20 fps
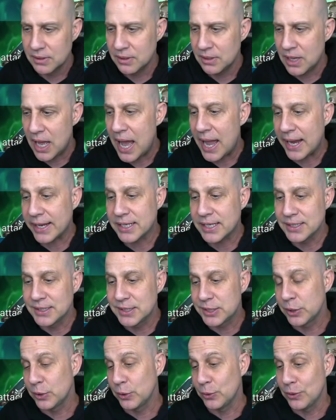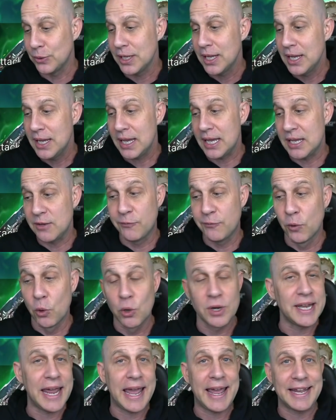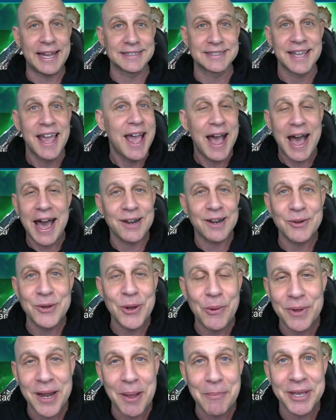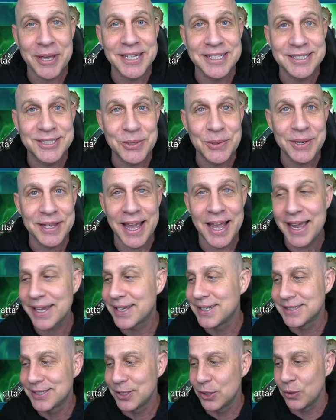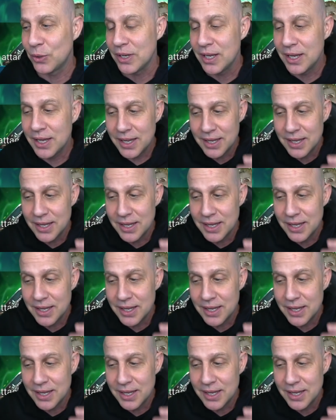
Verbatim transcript: Hyah-Khatun in 4 days. I don't know what I'm going to do with Hyah-Khatun.